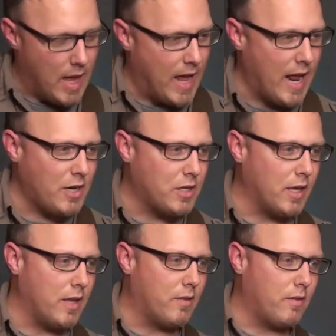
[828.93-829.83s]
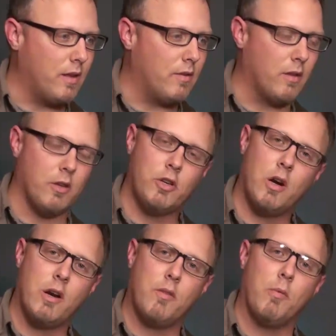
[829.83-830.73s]
And actually it's on the
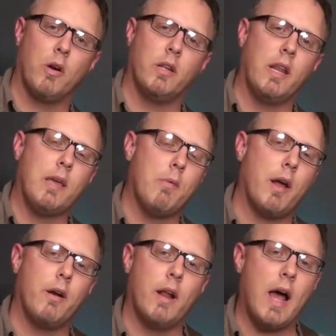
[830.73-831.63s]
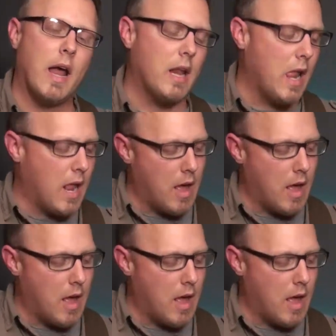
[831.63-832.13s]
chart, it's marked an E minor 9,